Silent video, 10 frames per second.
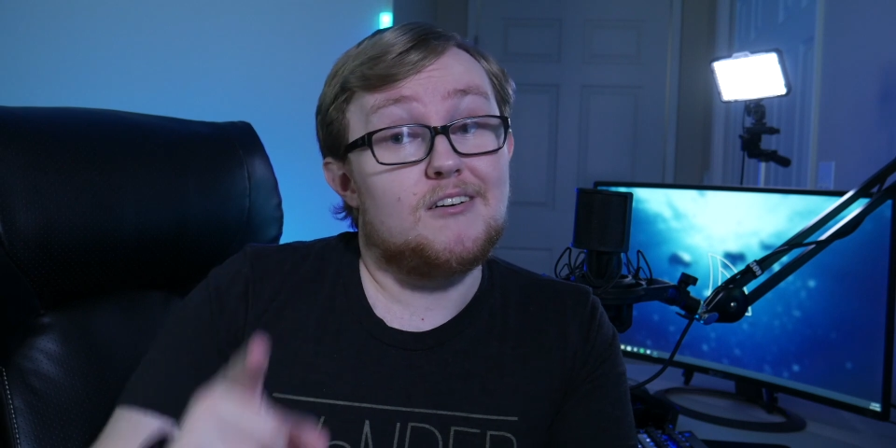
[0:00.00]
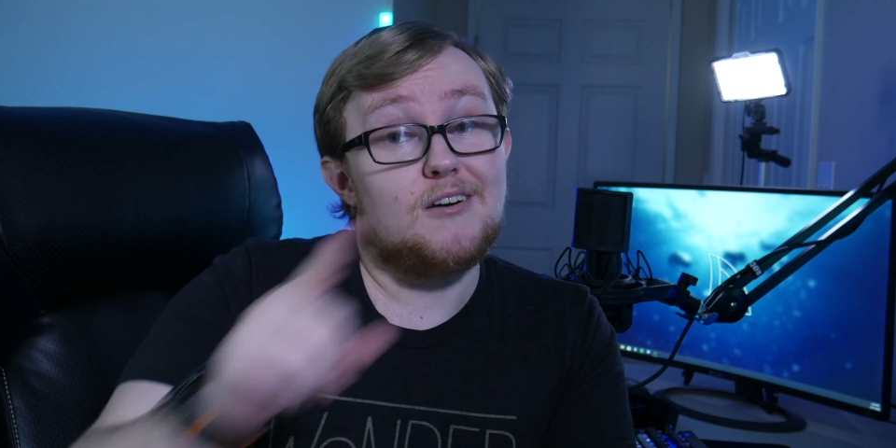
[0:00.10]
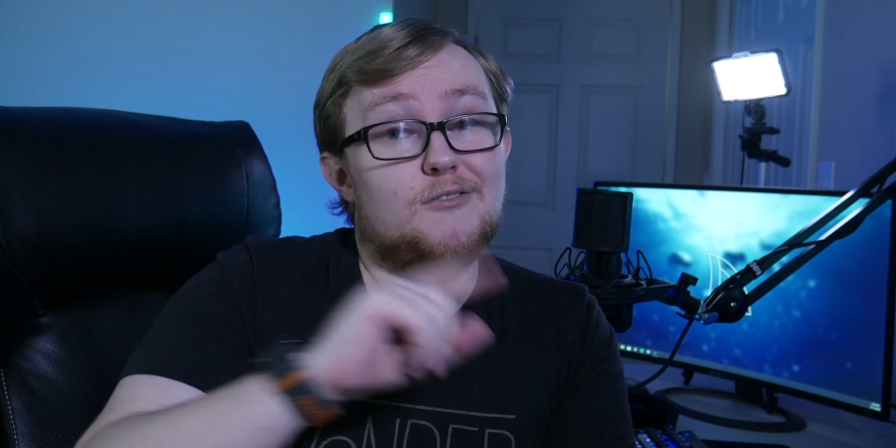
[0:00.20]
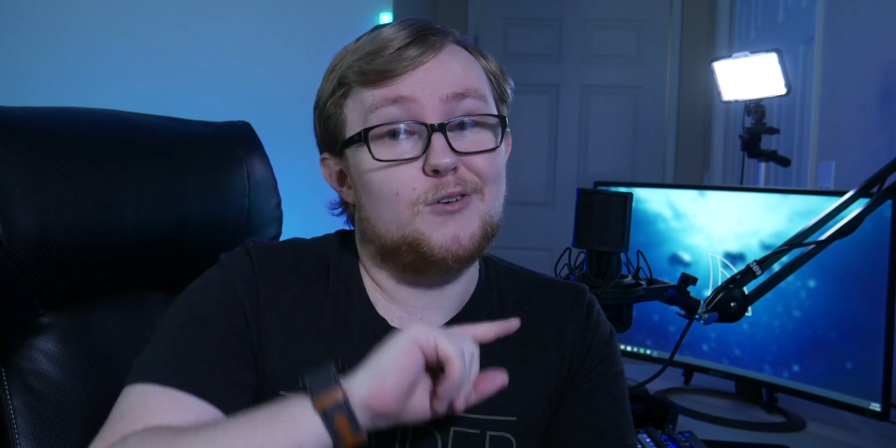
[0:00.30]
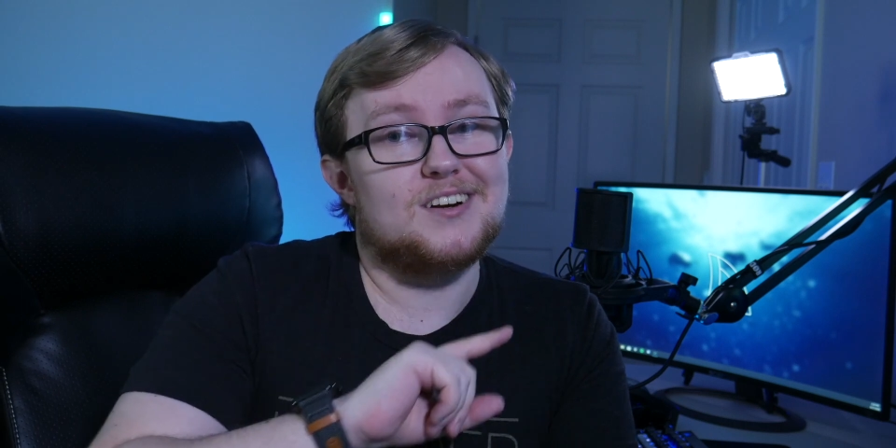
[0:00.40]

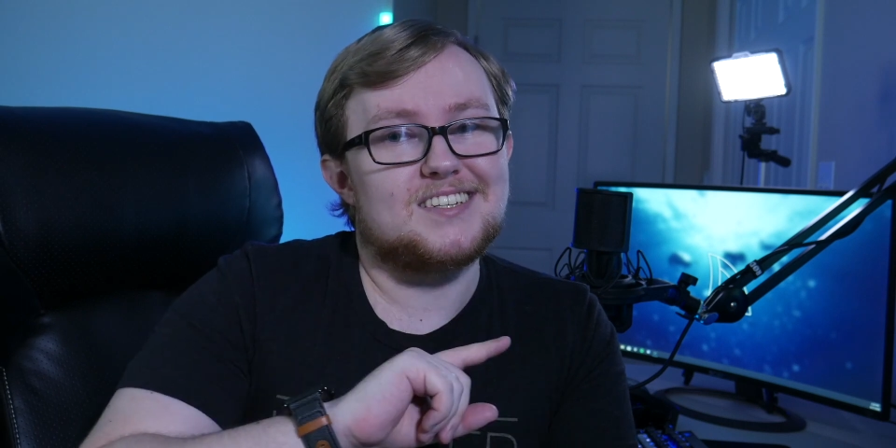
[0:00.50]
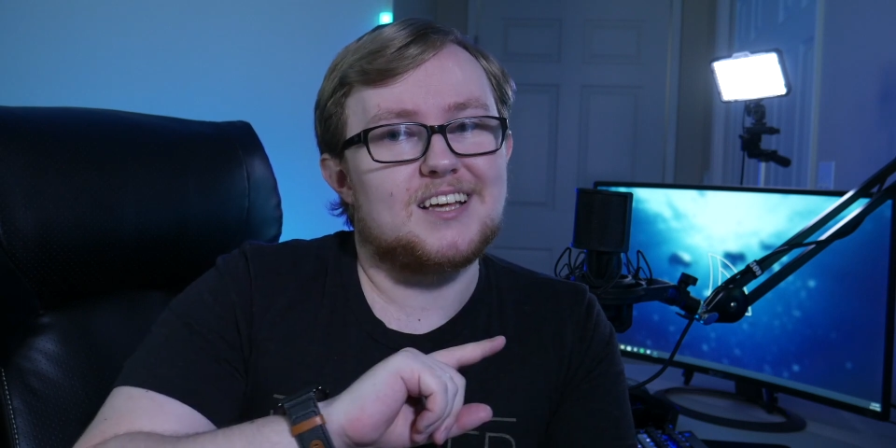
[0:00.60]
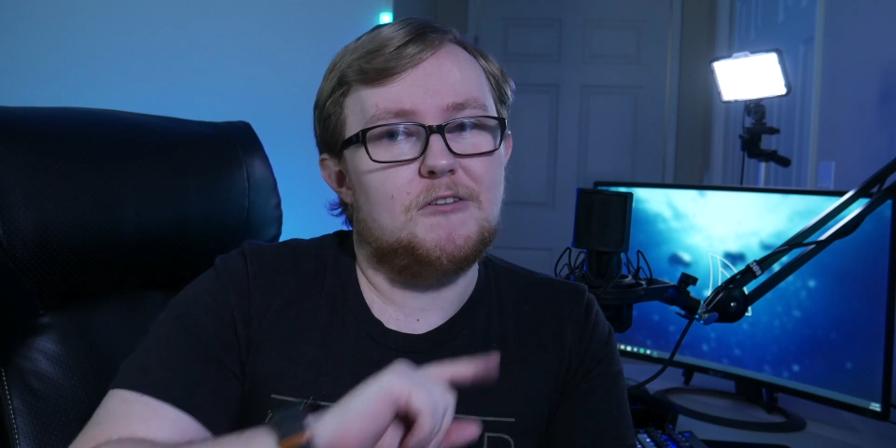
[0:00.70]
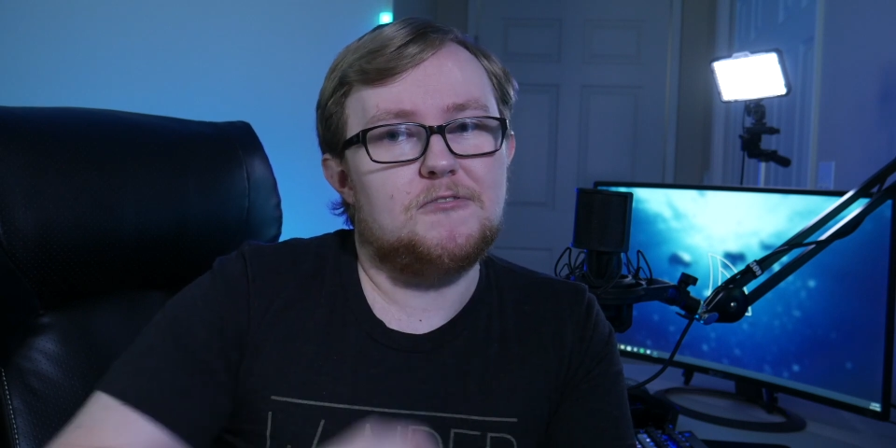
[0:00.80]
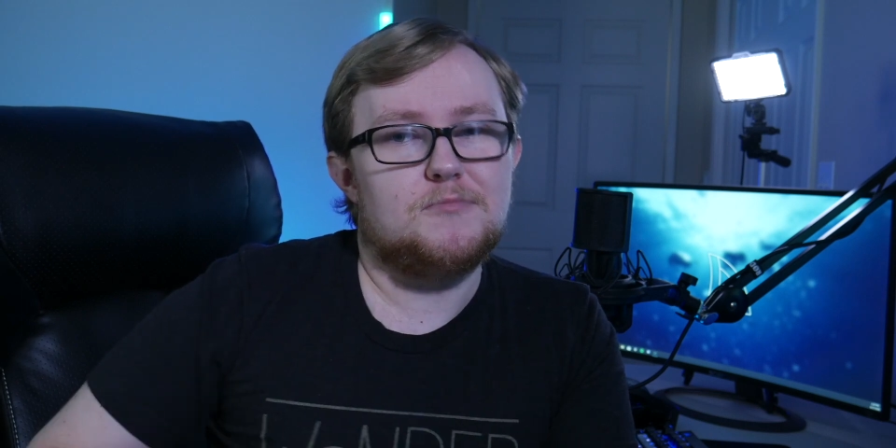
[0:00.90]
for
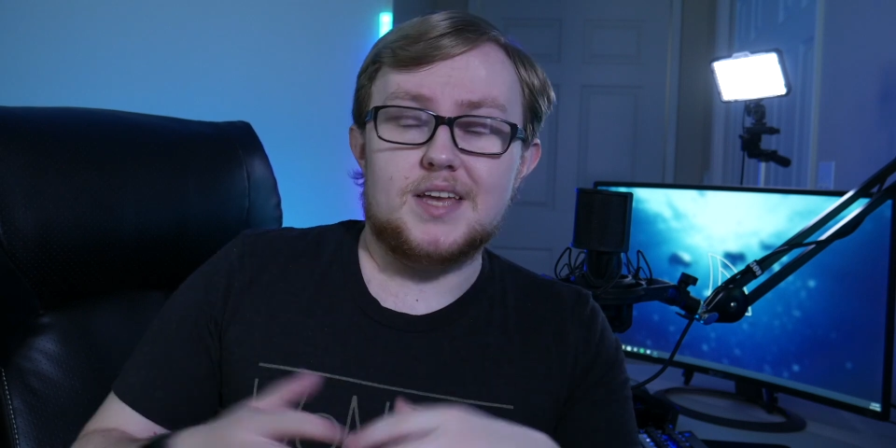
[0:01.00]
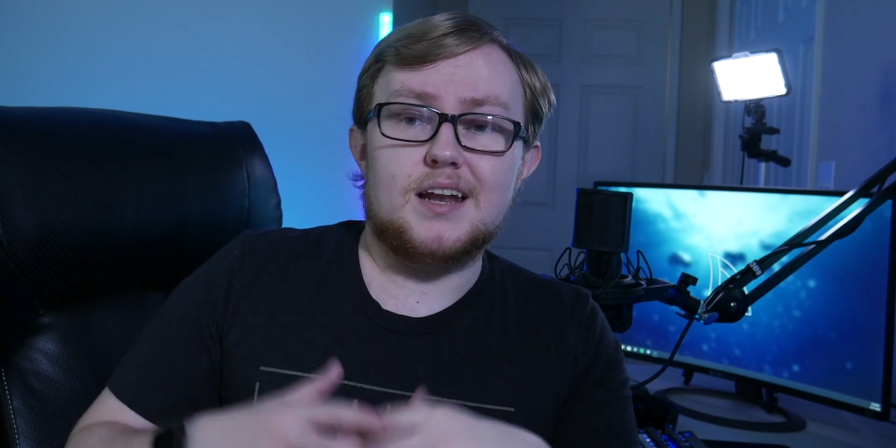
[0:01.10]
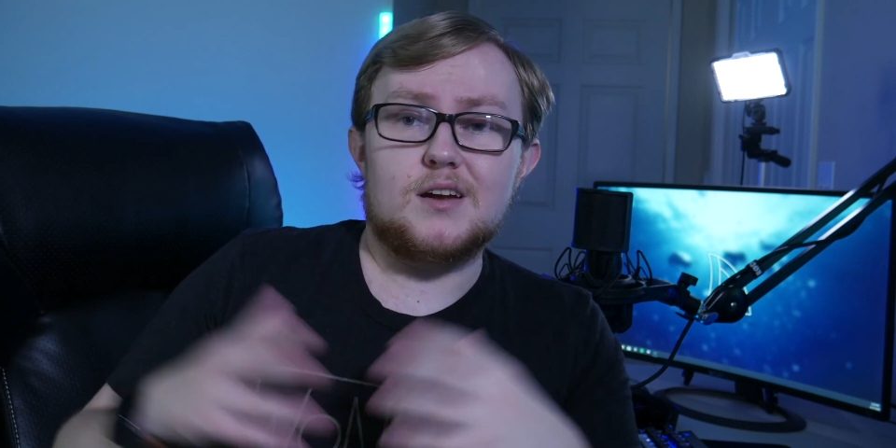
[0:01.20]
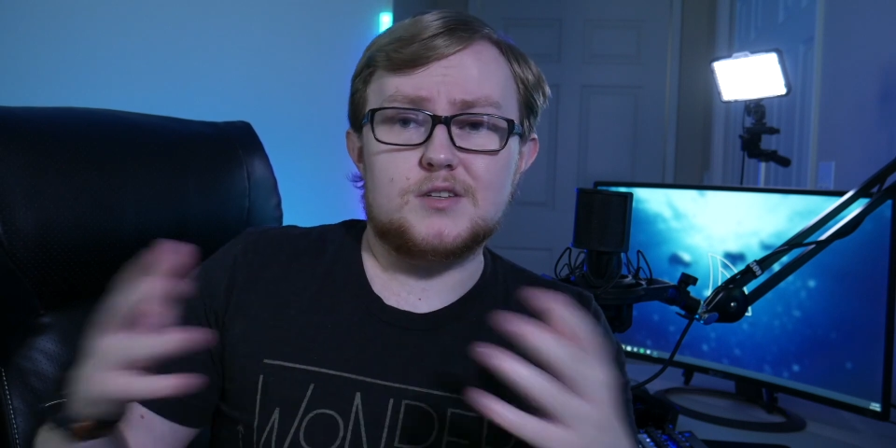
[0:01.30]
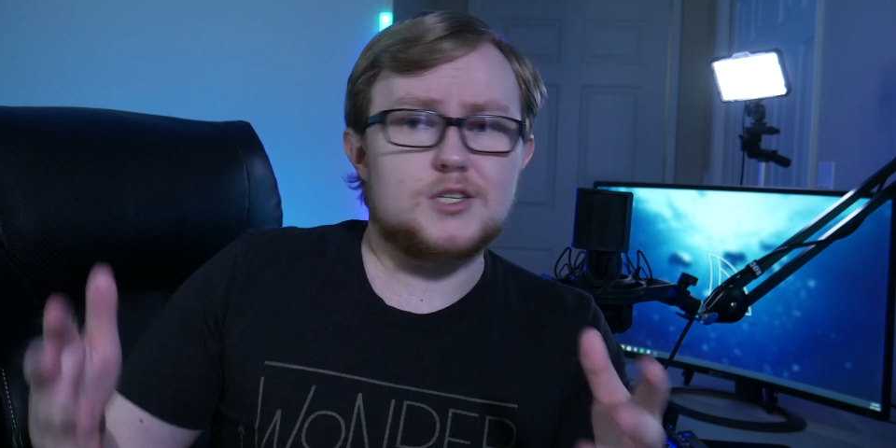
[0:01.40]
yourself. And
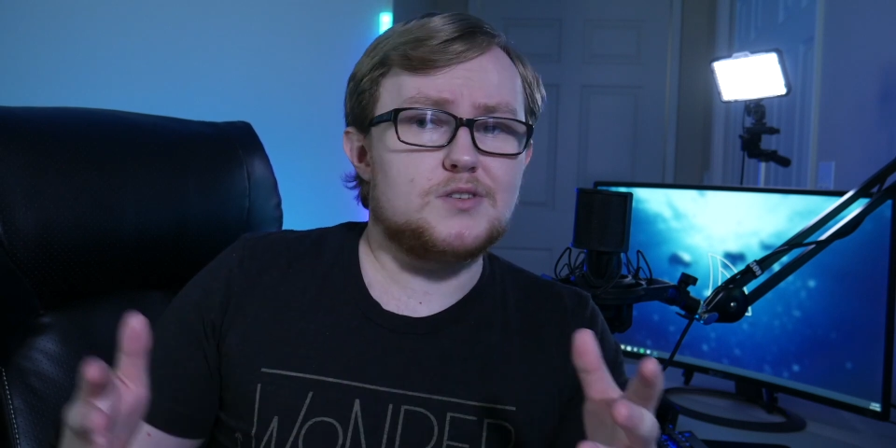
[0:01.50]
I also